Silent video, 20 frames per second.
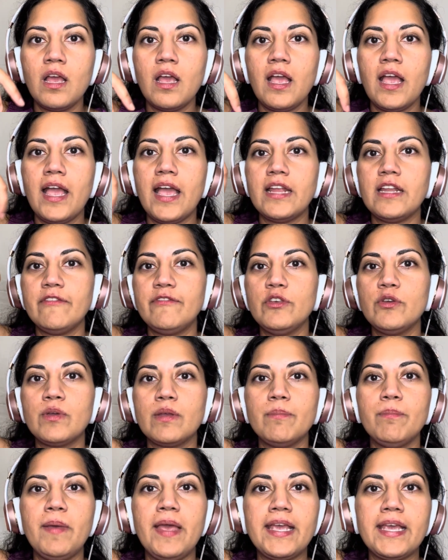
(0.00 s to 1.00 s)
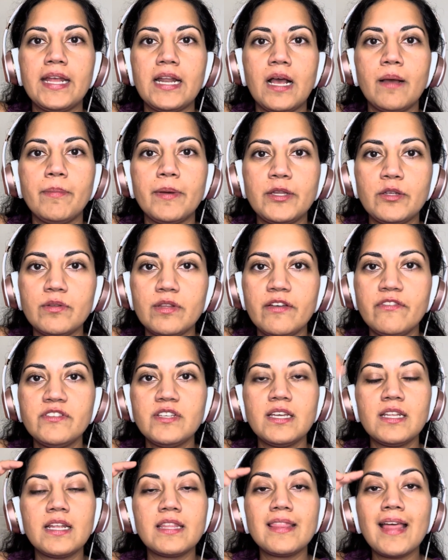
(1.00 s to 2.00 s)
And if you can pick it up and you lift
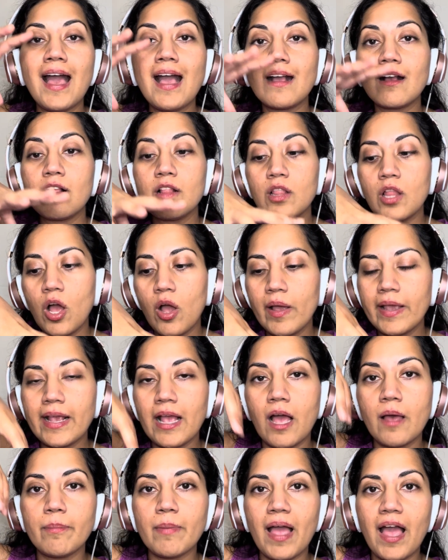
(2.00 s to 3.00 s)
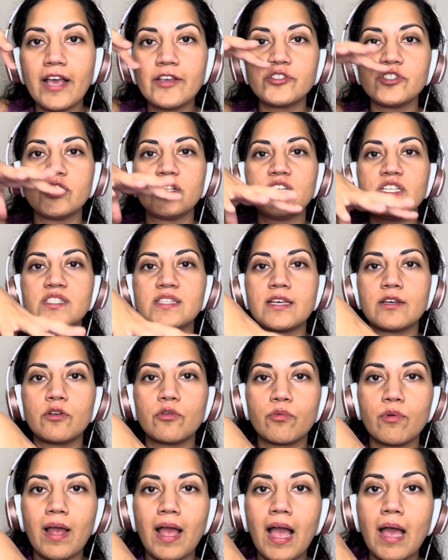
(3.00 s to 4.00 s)
it, that clawing up action is the
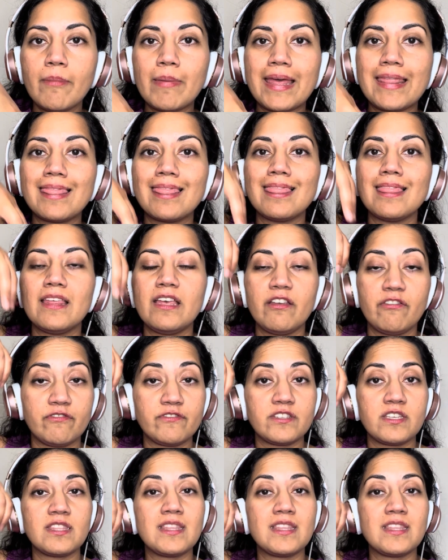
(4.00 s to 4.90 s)
grab and lift.